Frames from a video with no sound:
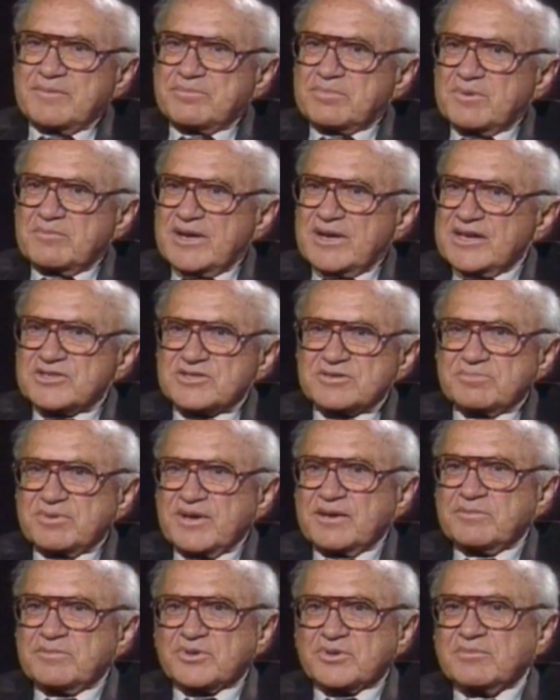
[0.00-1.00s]
major
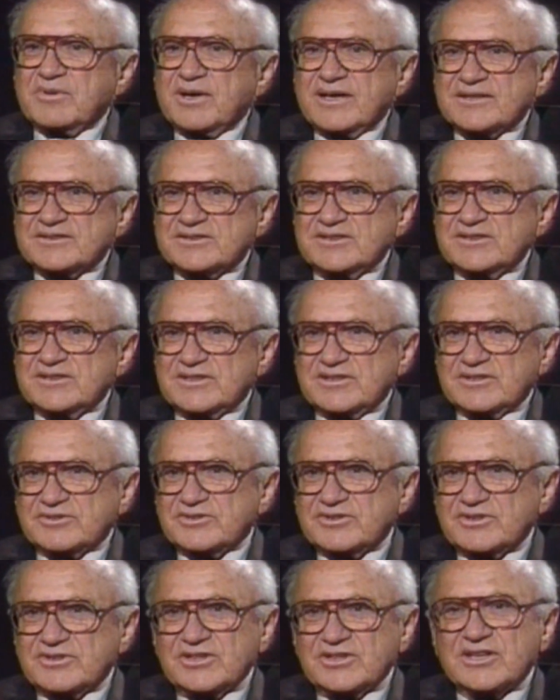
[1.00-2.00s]
paper or magazine
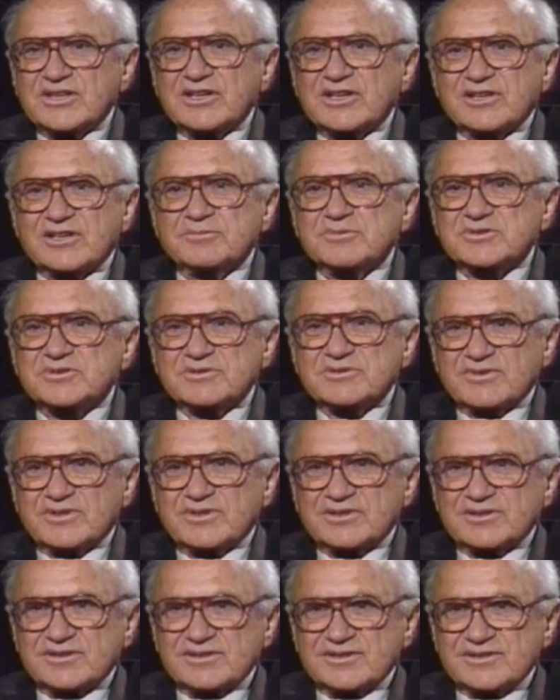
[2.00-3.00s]
other than The Economist of
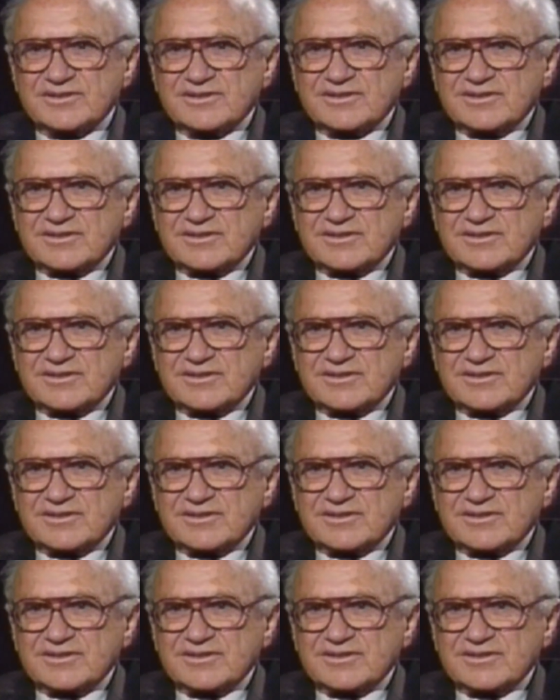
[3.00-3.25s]
London.